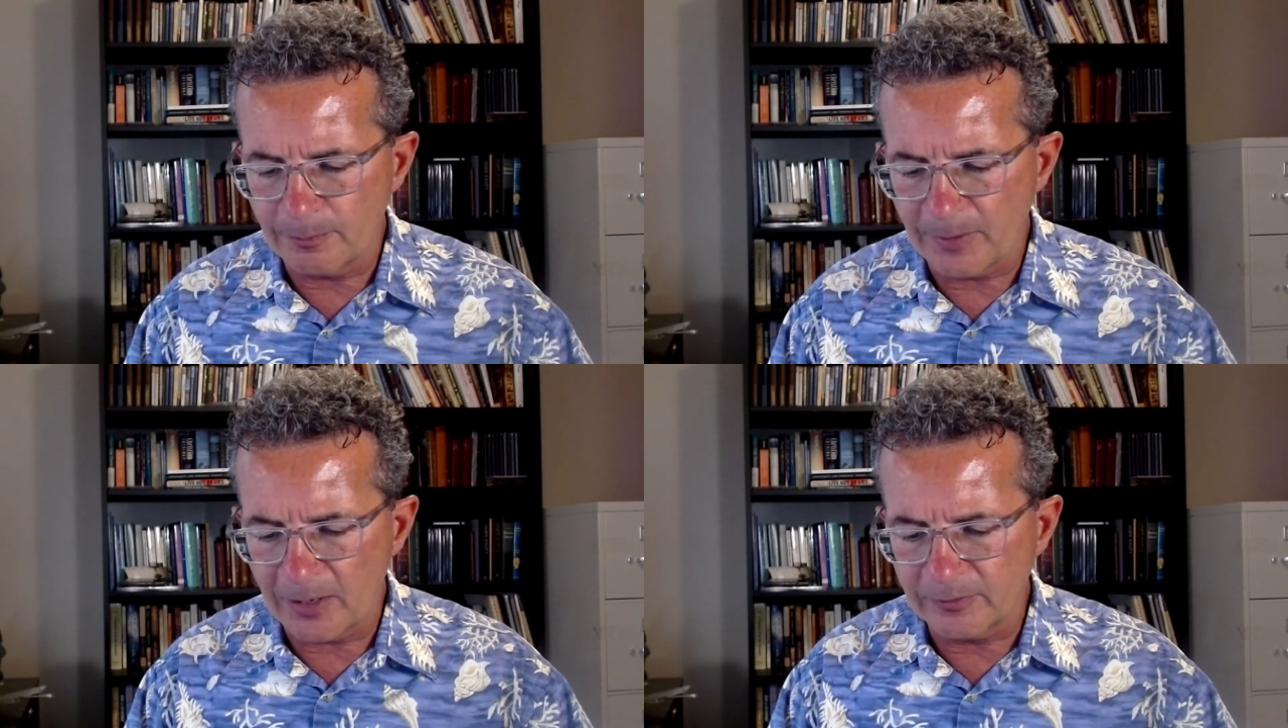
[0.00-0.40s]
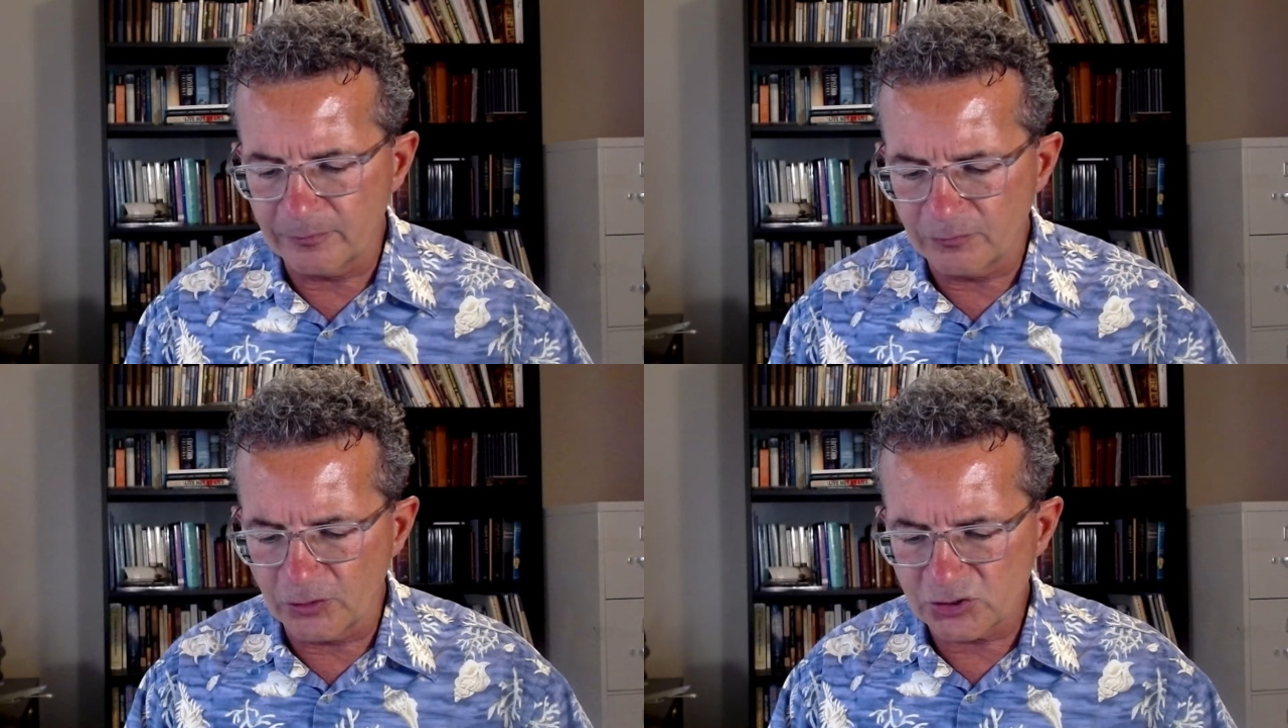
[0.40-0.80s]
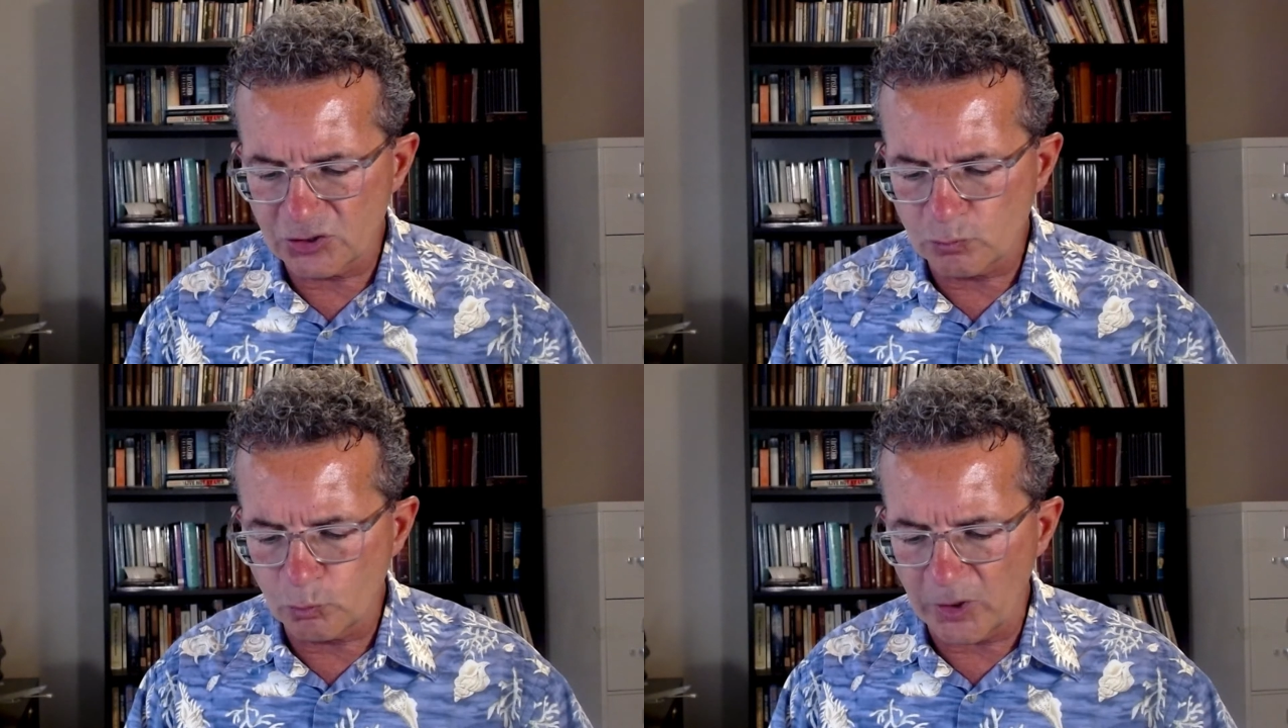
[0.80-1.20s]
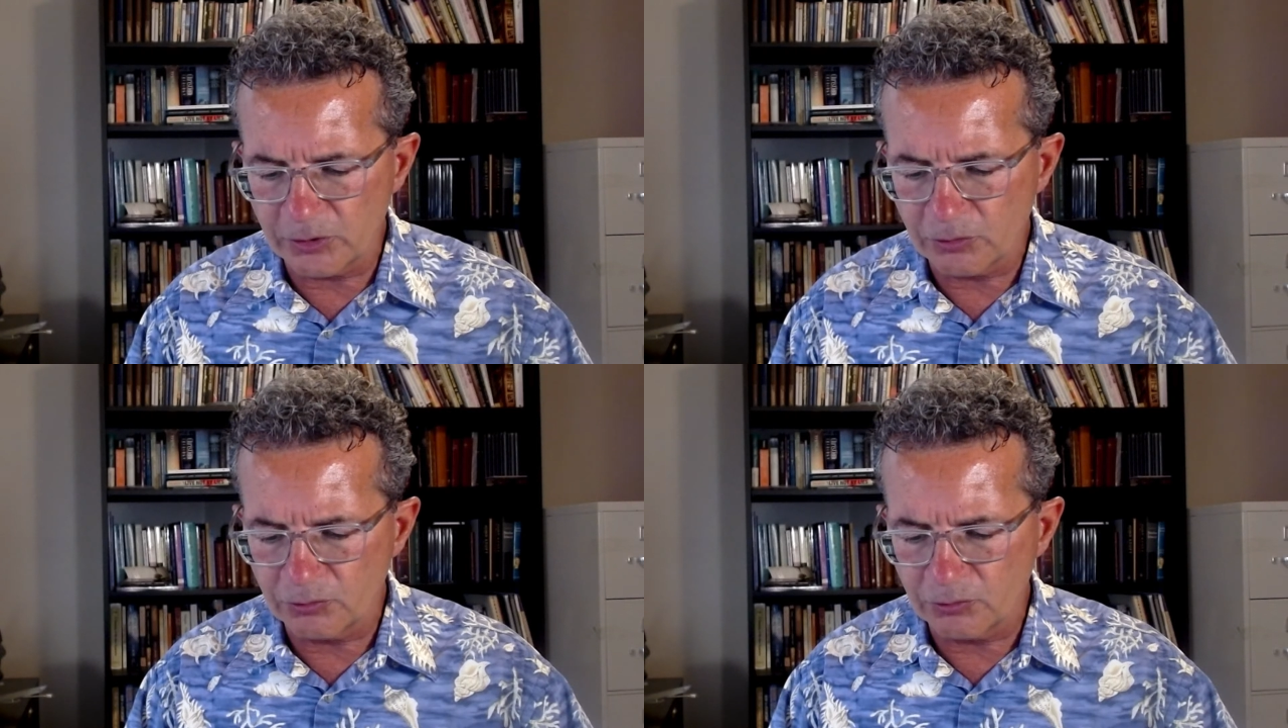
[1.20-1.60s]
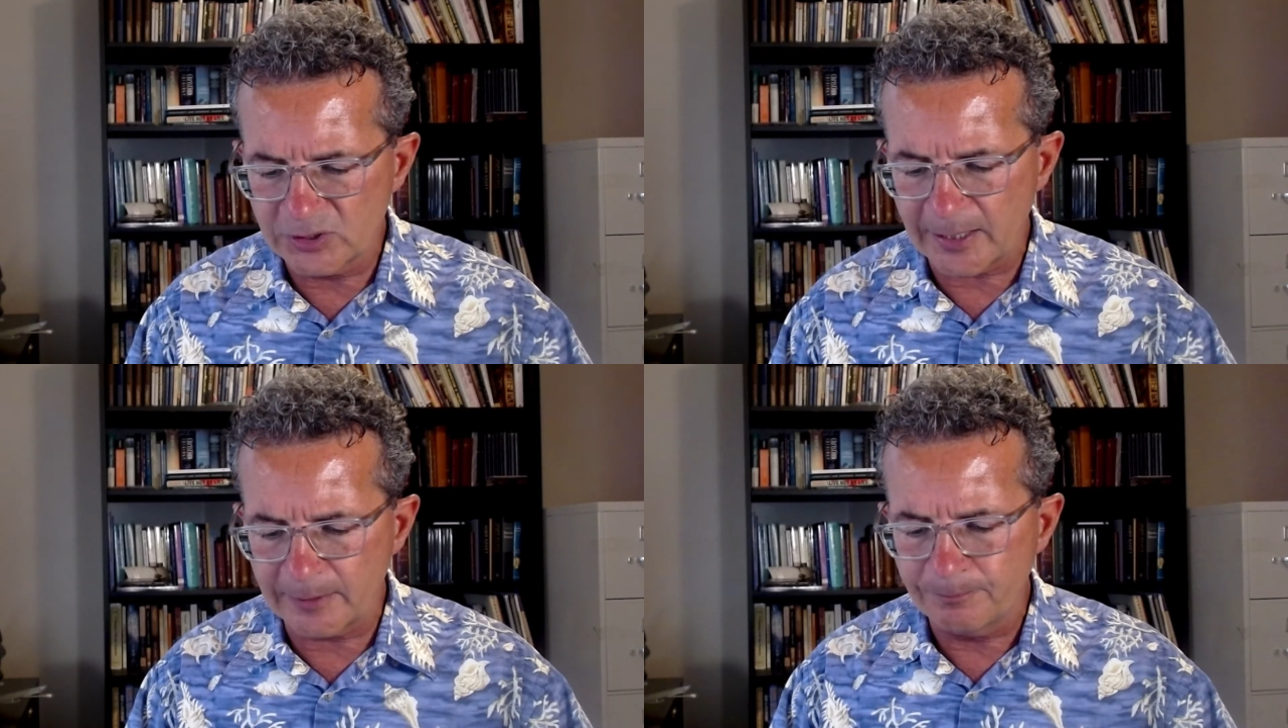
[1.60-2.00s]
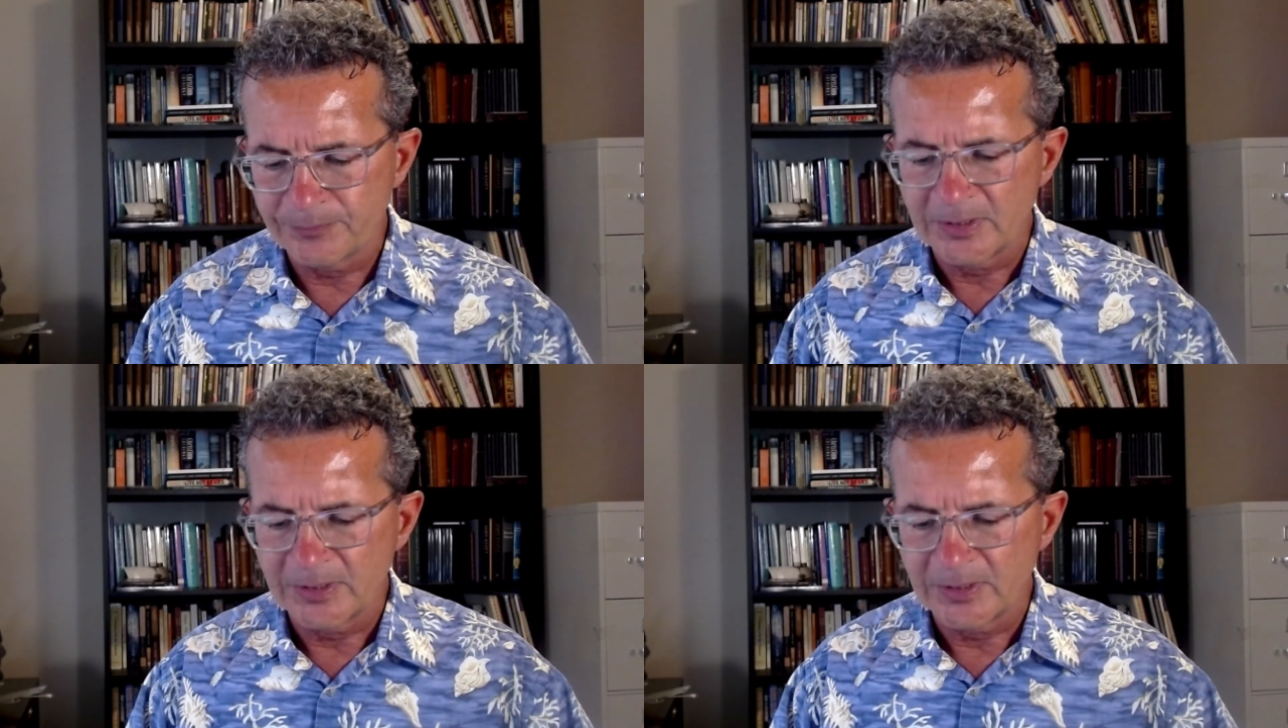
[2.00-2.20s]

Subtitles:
about in verses 1 through 10.